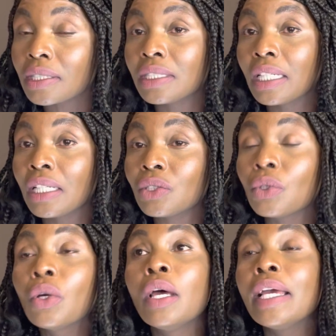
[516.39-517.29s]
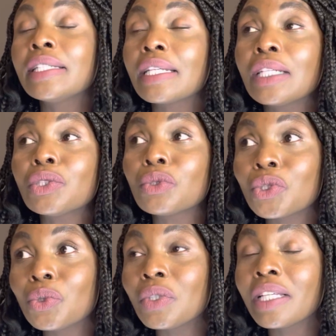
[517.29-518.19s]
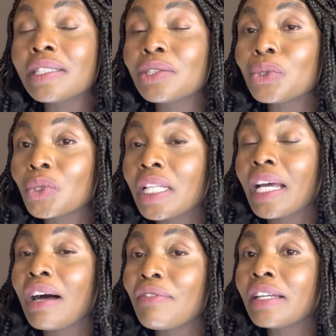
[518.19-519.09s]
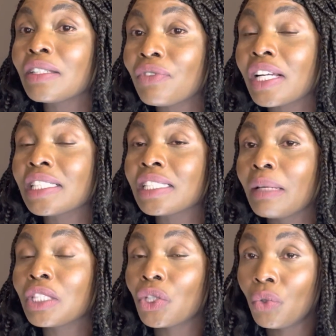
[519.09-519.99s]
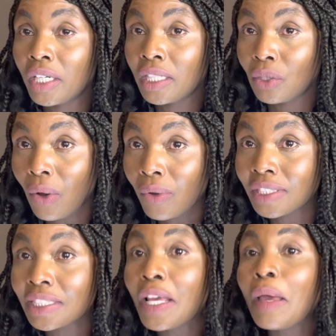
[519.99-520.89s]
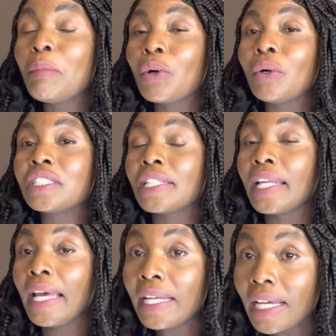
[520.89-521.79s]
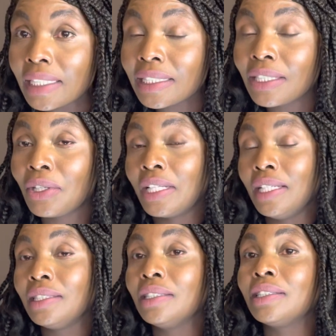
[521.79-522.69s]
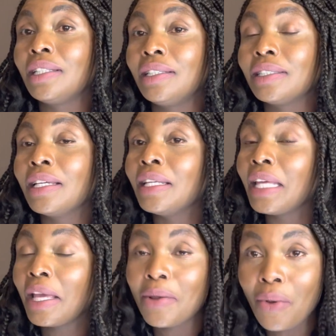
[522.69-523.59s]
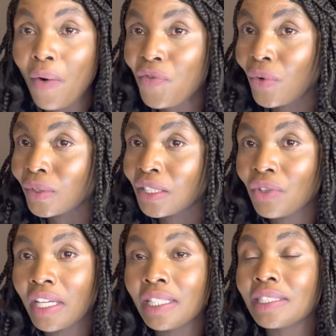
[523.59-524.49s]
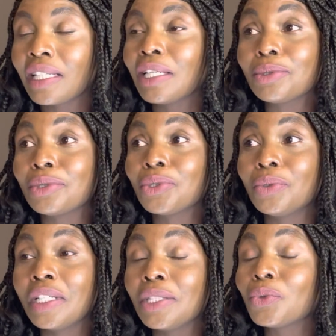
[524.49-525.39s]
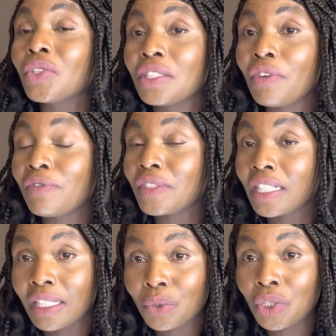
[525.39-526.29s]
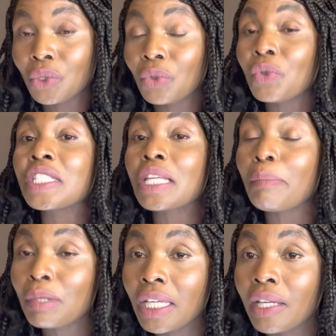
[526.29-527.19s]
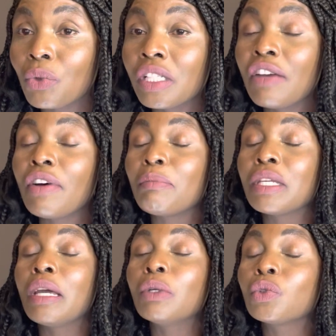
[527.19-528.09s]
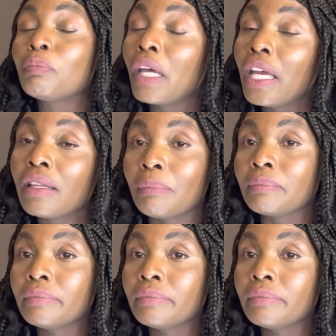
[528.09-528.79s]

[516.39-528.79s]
International students usually have a difficult time securing loans because lenders in the United States, they know, of course, if you're an international student, what if after graduation you disappear? You will never be able to pay them.